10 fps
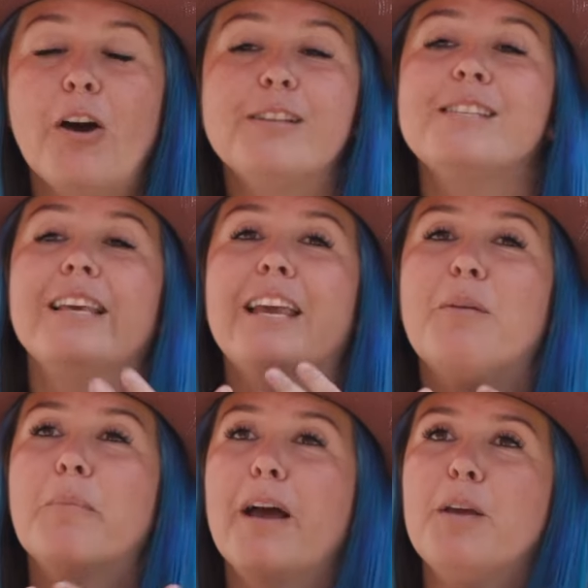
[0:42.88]
honestly,
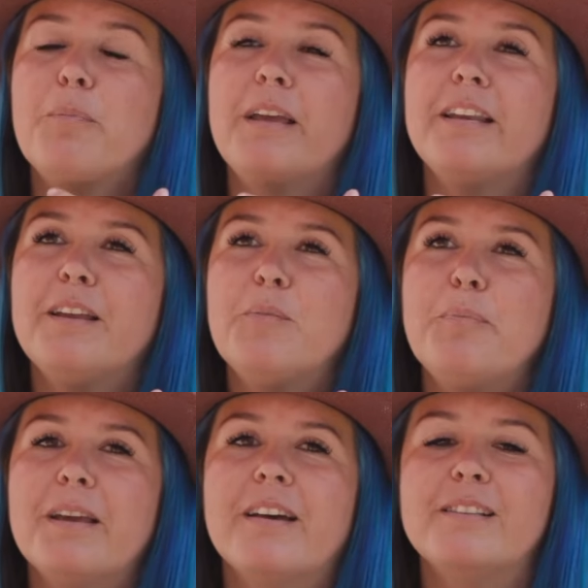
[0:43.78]
in my opinion,
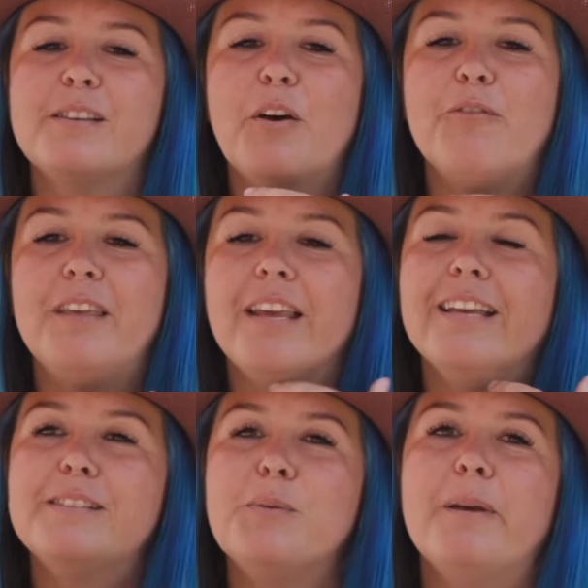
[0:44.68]
because of the
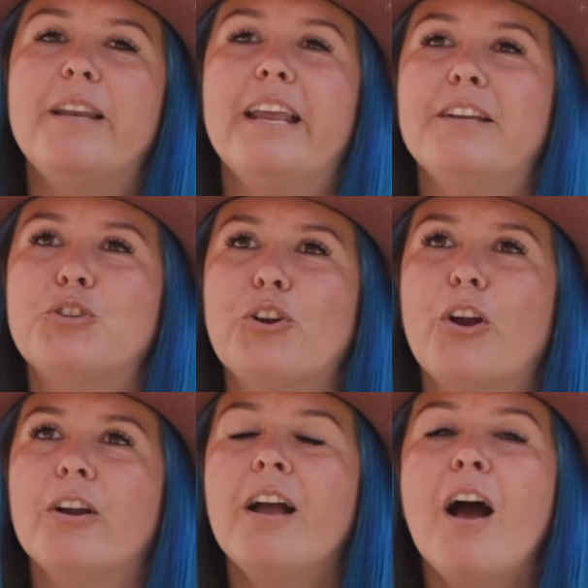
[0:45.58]
intimate
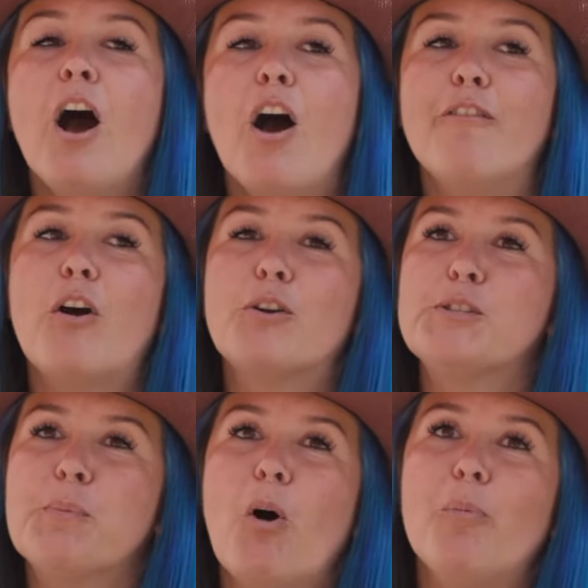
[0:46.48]
nature of our
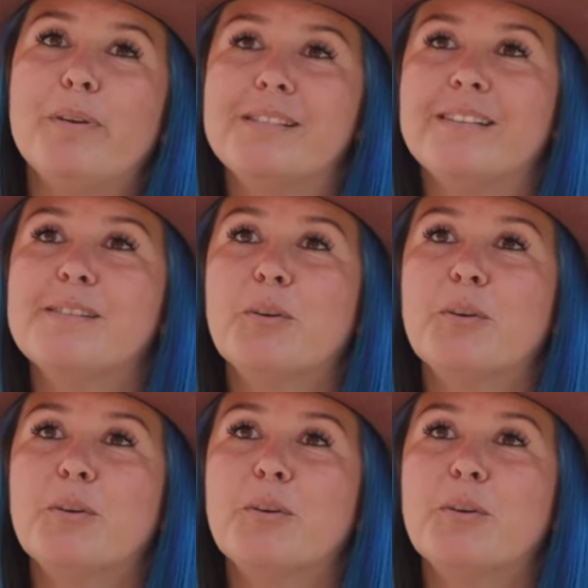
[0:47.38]
small business